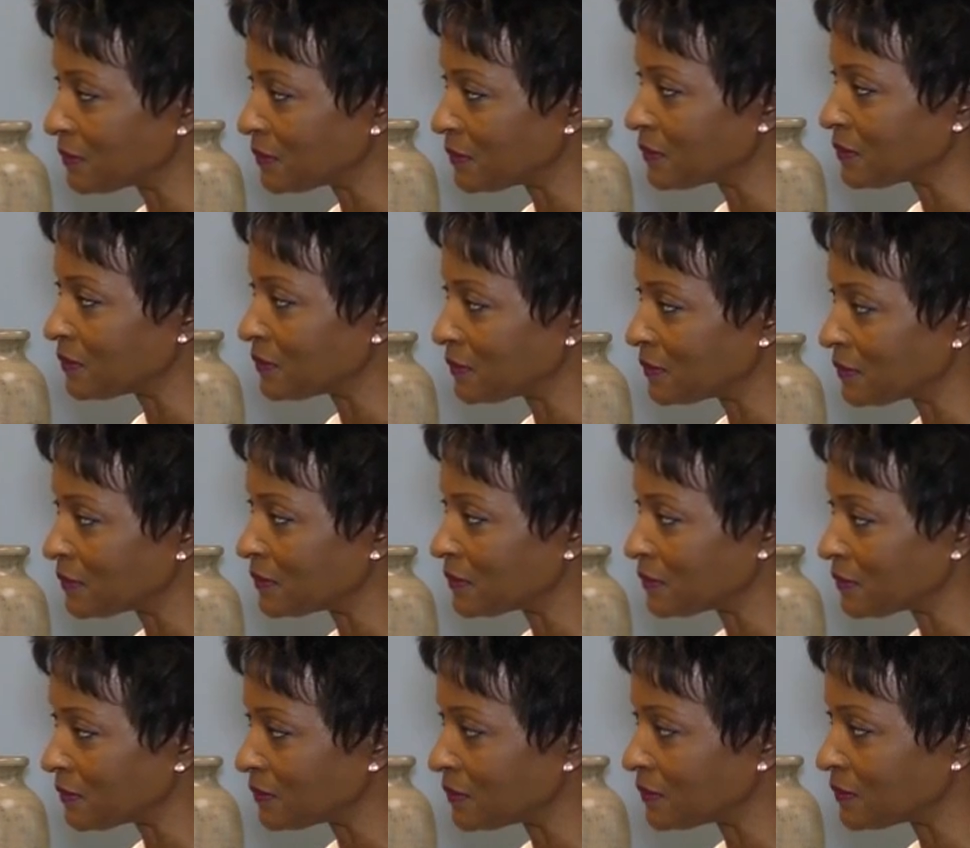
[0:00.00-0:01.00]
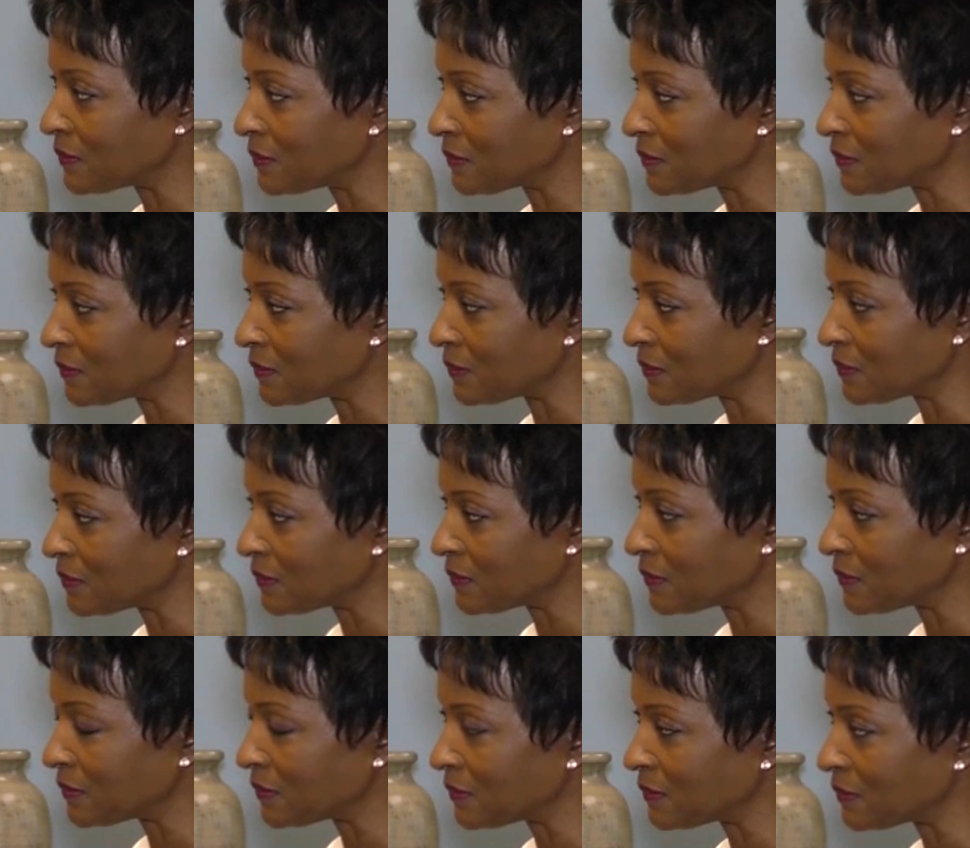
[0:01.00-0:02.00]

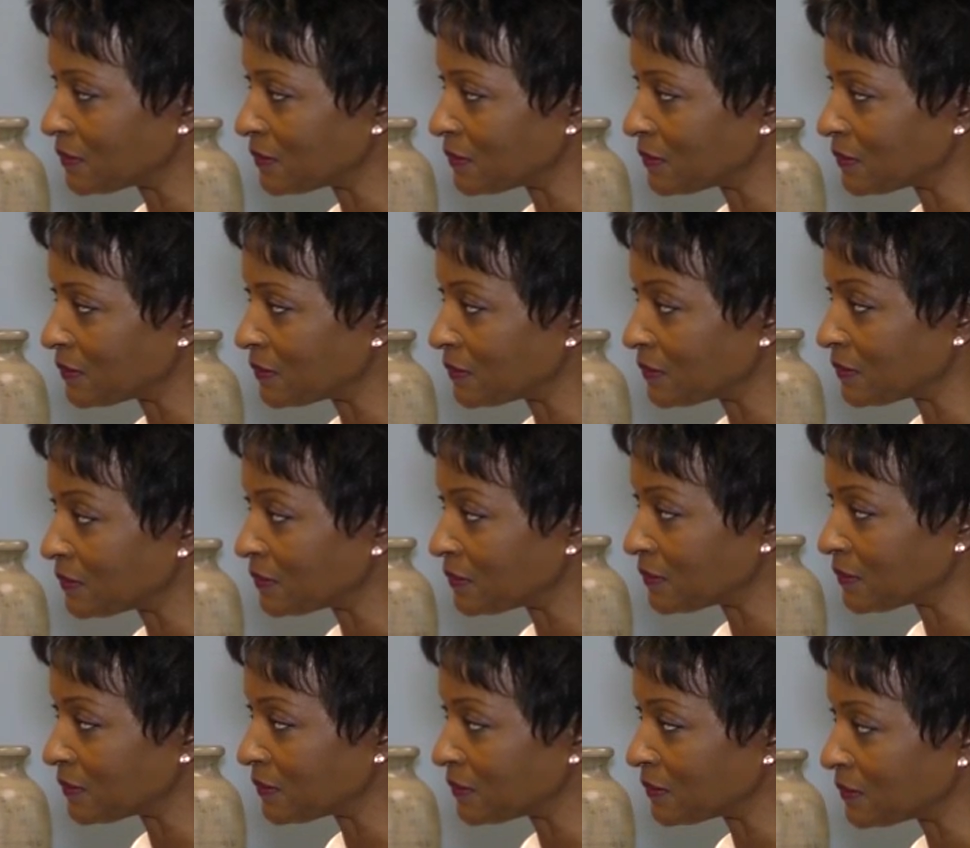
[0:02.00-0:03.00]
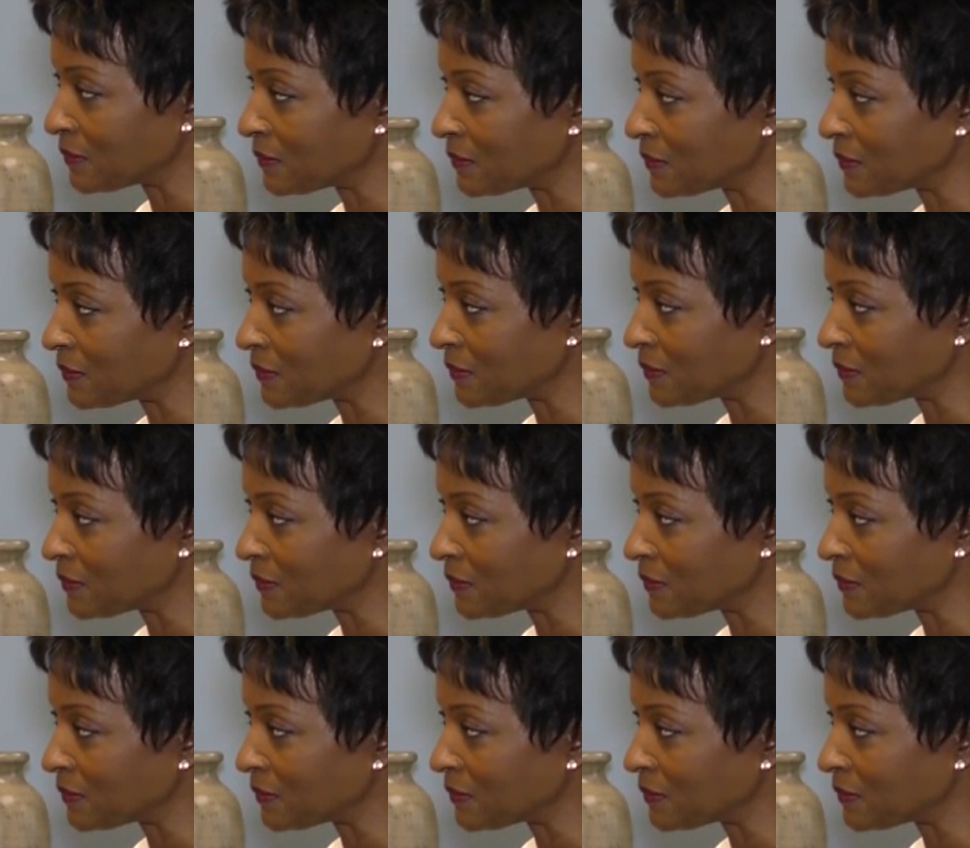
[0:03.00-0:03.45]
No words are spoken by the person on screen.